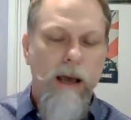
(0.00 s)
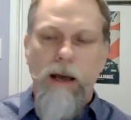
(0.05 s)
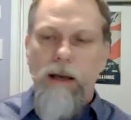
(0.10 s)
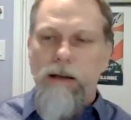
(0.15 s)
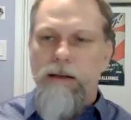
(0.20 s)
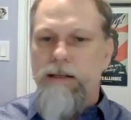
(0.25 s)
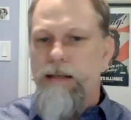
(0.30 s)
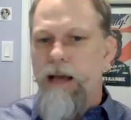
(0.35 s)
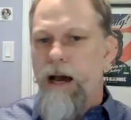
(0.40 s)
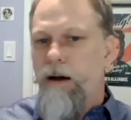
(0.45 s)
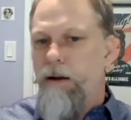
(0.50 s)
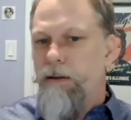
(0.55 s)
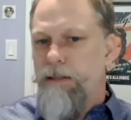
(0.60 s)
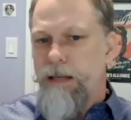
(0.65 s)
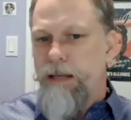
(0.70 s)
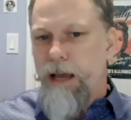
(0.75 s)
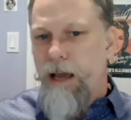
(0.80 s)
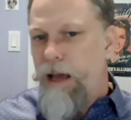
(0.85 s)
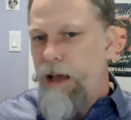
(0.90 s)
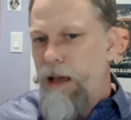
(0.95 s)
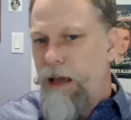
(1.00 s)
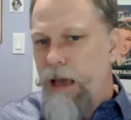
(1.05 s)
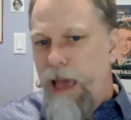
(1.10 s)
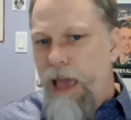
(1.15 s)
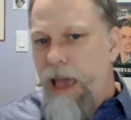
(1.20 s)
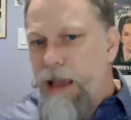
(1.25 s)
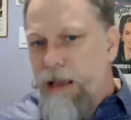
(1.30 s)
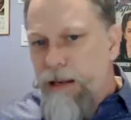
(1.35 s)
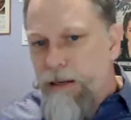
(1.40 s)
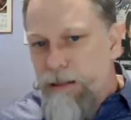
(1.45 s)
Delta
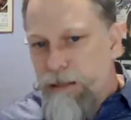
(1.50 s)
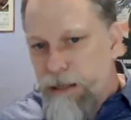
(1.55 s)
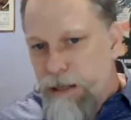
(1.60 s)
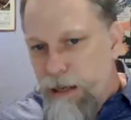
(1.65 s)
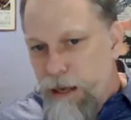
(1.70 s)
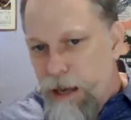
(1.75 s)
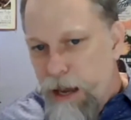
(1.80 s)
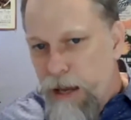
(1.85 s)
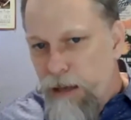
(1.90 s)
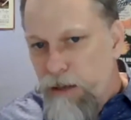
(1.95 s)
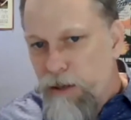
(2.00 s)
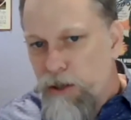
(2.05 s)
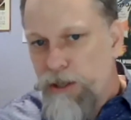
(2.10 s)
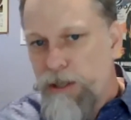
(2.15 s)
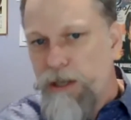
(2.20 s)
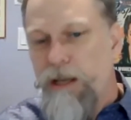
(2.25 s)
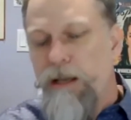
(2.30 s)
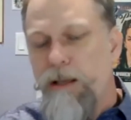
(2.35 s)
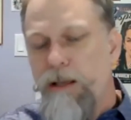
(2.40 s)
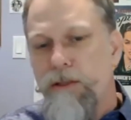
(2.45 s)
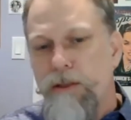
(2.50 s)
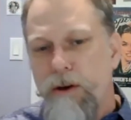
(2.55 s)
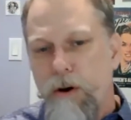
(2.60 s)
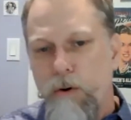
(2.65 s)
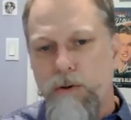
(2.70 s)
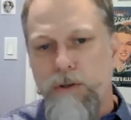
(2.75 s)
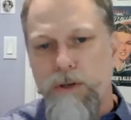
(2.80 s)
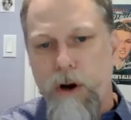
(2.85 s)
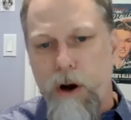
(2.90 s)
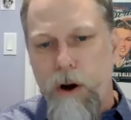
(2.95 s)
8 THC,
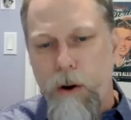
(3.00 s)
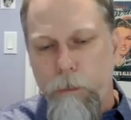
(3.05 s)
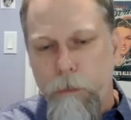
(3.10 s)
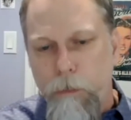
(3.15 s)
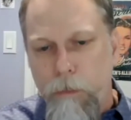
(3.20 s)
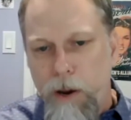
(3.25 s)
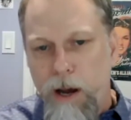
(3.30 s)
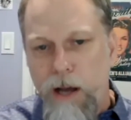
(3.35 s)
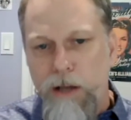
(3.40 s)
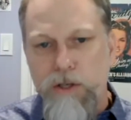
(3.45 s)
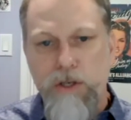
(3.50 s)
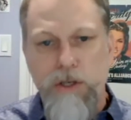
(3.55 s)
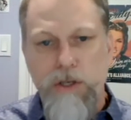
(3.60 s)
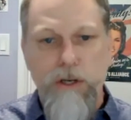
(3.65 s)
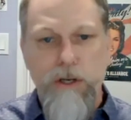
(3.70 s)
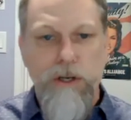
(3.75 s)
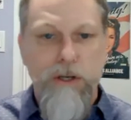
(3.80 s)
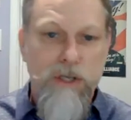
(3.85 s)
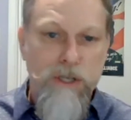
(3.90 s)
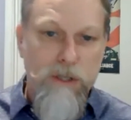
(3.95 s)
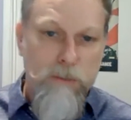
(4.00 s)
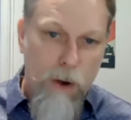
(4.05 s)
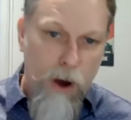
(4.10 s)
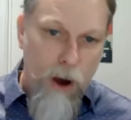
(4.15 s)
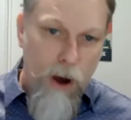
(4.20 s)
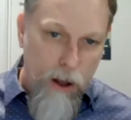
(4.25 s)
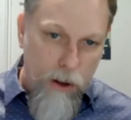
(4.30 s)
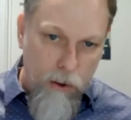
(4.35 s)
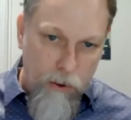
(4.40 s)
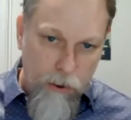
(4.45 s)
those are much
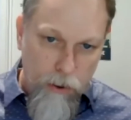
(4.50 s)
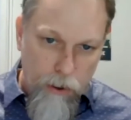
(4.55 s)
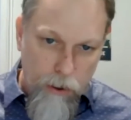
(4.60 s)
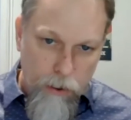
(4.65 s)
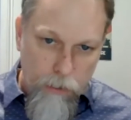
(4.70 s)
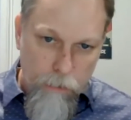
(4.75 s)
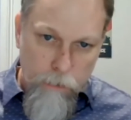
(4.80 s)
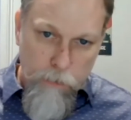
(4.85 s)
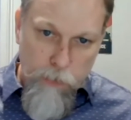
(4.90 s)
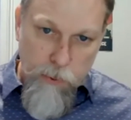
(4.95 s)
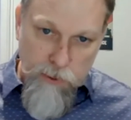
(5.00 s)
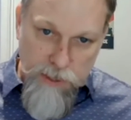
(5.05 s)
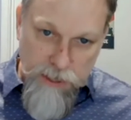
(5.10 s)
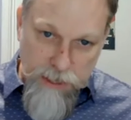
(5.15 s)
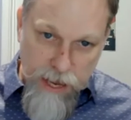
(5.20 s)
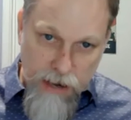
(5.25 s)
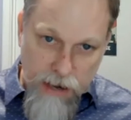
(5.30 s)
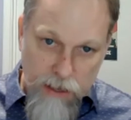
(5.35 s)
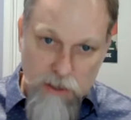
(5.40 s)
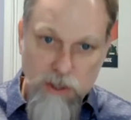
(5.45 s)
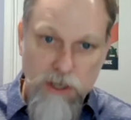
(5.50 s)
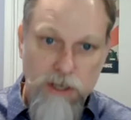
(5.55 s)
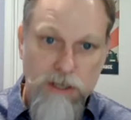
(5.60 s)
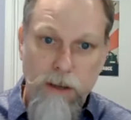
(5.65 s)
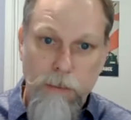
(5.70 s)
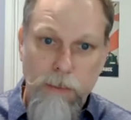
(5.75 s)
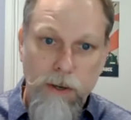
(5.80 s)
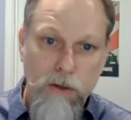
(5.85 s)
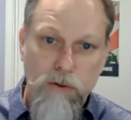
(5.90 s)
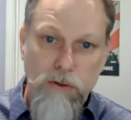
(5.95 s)
smaller percentages.
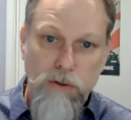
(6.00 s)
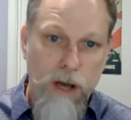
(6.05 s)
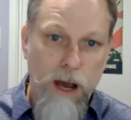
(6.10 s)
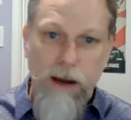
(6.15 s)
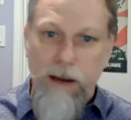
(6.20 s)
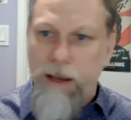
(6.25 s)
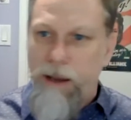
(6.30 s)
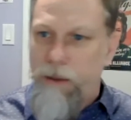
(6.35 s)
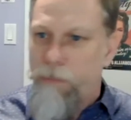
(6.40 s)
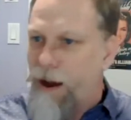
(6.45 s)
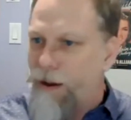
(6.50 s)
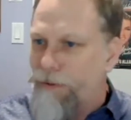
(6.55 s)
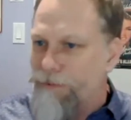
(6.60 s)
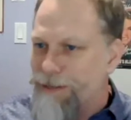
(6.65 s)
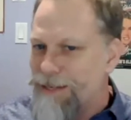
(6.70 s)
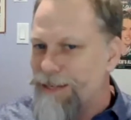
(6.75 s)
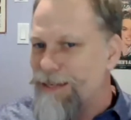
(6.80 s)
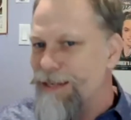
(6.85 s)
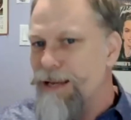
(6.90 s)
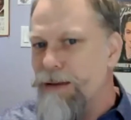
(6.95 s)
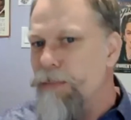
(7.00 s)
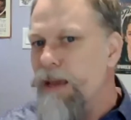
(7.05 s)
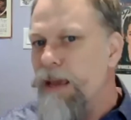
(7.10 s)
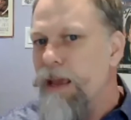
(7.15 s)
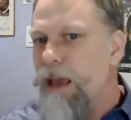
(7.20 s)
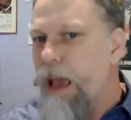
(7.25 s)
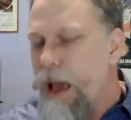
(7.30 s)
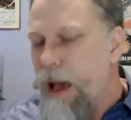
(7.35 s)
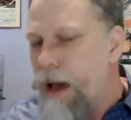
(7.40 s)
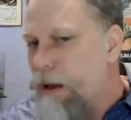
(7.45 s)
I mean, you're talking about
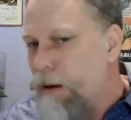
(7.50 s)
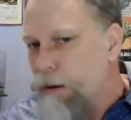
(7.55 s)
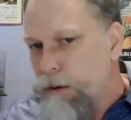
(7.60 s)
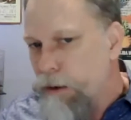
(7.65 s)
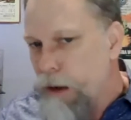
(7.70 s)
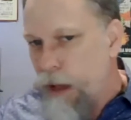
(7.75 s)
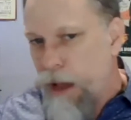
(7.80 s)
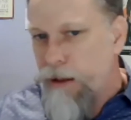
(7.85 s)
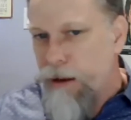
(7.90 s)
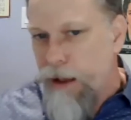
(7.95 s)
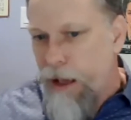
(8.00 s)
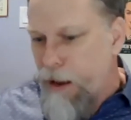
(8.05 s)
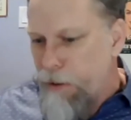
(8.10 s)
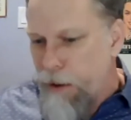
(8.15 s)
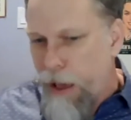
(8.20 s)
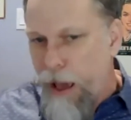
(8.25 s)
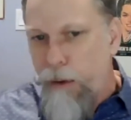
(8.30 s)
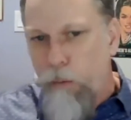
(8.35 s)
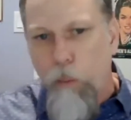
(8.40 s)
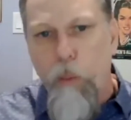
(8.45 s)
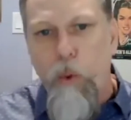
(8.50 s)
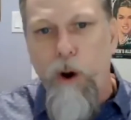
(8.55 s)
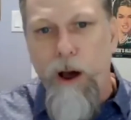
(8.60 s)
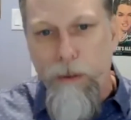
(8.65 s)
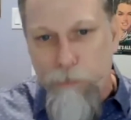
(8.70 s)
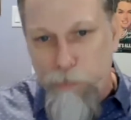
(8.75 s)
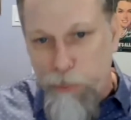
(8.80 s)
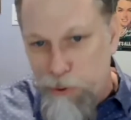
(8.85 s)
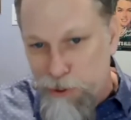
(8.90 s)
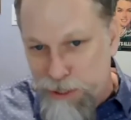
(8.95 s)
CBN at
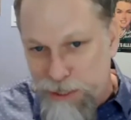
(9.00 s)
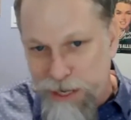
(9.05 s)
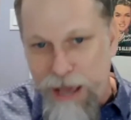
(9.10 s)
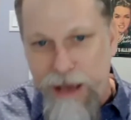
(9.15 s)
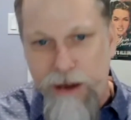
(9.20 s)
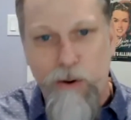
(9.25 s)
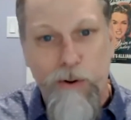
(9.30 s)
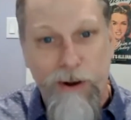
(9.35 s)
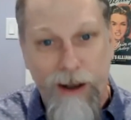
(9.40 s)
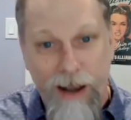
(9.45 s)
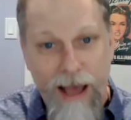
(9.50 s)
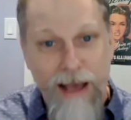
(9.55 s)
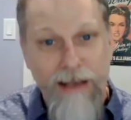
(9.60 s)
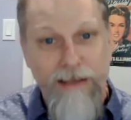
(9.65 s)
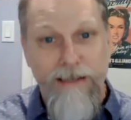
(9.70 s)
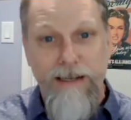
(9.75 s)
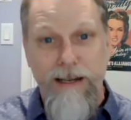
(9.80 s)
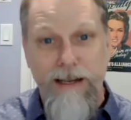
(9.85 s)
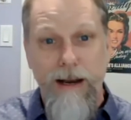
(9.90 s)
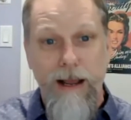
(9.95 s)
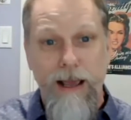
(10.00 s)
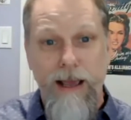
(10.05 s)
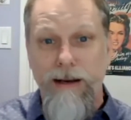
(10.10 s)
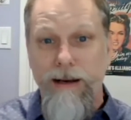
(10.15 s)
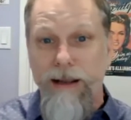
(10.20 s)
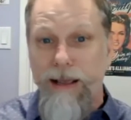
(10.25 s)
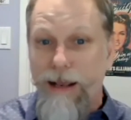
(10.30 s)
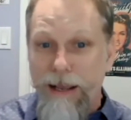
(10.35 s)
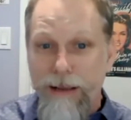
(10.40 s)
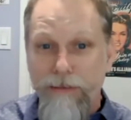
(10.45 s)
1% or less in
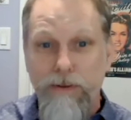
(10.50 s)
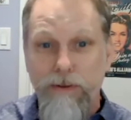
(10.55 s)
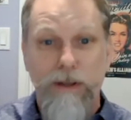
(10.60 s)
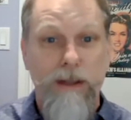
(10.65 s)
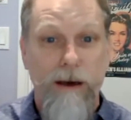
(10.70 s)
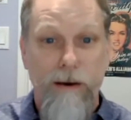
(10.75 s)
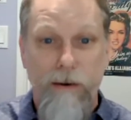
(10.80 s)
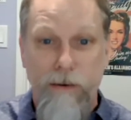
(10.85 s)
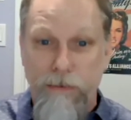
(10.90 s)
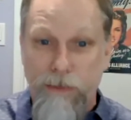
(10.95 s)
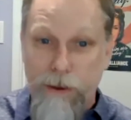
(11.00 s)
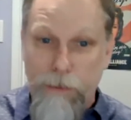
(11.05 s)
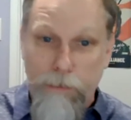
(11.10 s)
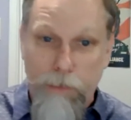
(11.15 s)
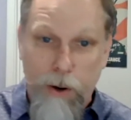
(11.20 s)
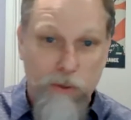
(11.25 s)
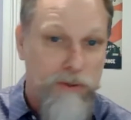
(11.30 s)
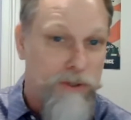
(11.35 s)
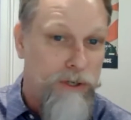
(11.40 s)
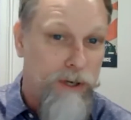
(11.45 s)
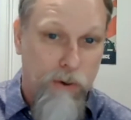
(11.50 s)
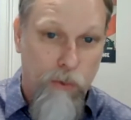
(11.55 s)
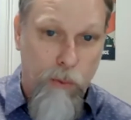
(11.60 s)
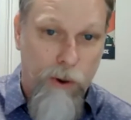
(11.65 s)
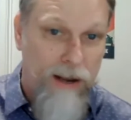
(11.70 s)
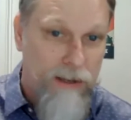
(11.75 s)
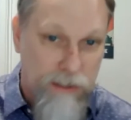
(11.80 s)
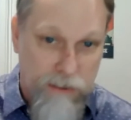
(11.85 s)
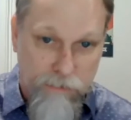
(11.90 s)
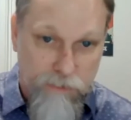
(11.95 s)
even the most
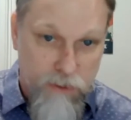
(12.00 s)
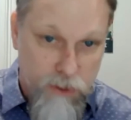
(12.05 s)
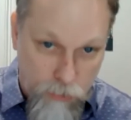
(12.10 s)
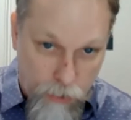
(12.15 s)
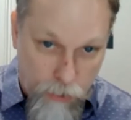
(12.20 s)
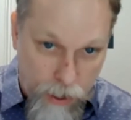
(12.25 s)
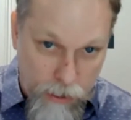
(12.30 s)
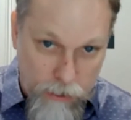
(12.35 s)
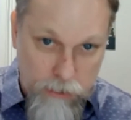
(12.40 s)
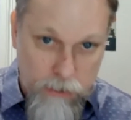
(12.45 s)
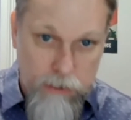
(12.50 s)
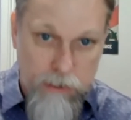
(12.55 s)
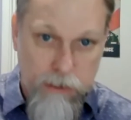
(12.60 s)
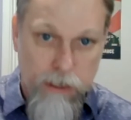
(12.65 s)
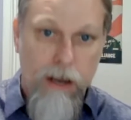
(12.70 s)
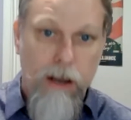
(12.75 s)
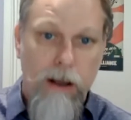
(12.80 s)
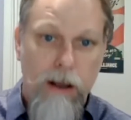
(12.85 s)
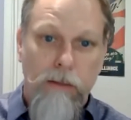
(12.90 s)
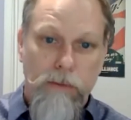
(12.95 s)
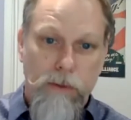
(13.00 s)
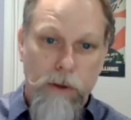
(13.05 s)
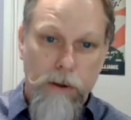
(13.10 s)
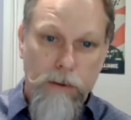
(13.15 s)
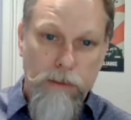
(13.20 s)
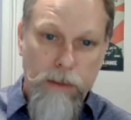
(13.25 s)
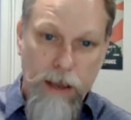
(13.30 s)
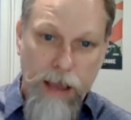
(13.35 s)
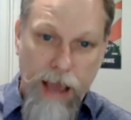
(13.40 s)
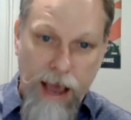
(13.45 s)
aggressive strains that
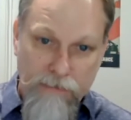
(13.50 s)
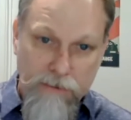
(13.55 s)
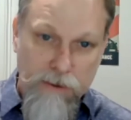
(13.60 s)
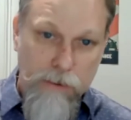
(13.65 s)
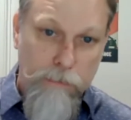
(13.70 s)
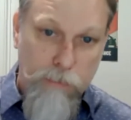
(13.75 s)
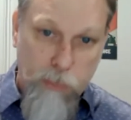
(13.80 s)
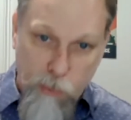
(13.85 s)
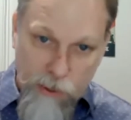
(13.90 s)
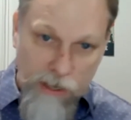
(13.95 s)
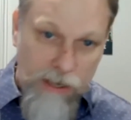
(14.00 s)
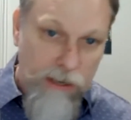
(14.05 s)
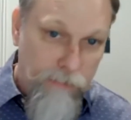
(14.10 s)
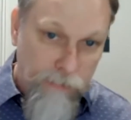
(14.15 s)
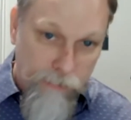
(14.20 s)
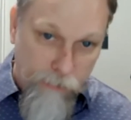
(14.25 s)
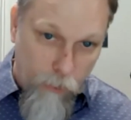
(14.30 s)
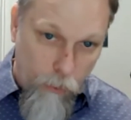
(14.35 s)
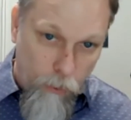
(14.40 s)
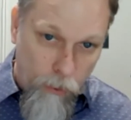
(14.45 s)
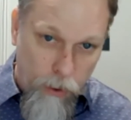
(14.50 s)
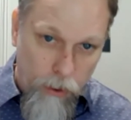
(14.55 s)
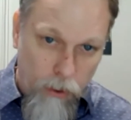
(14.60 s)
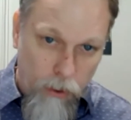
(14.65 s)
they have to breed for.